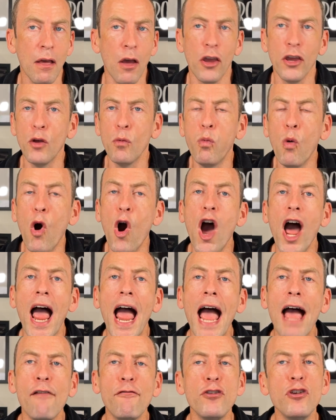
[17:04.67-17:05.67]
you know what
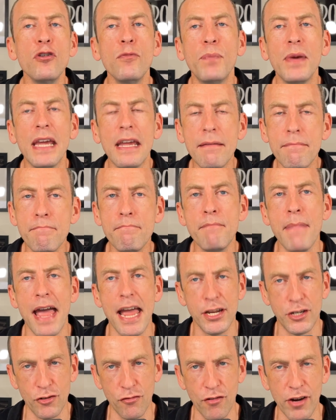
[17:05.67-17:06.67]
have you been
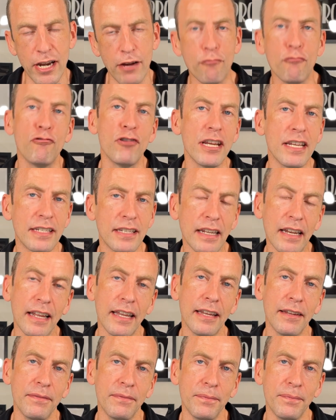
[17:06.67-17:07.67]
measuring recently
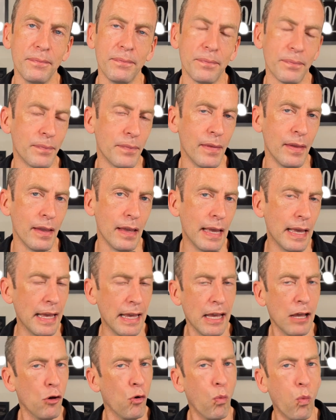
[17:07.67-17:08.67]

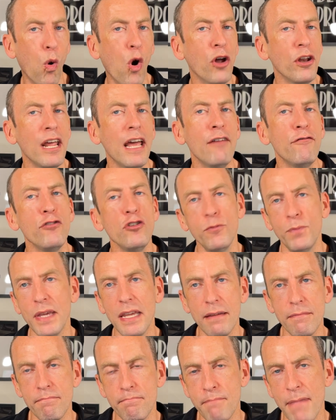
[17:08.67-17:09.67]
what have you
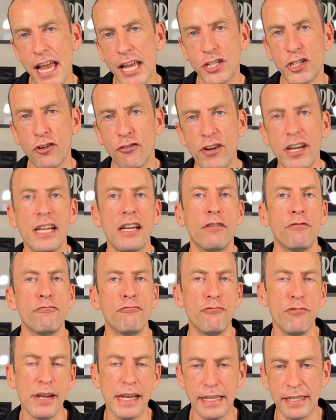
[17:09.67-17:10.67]
been measuring
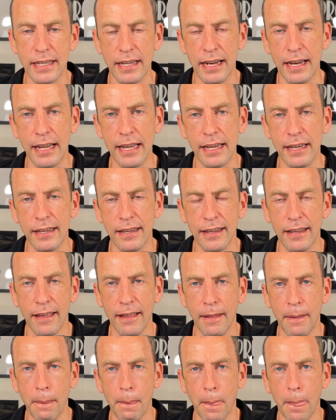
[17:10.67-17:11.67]
recently
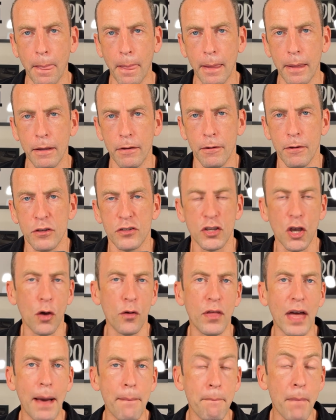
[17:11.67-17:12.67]
so
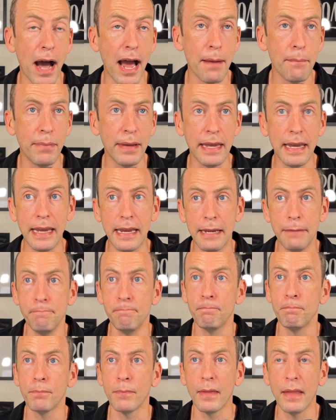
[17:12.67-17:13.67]
that might be
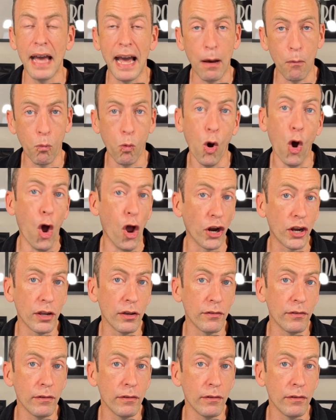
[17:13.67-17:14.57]
at work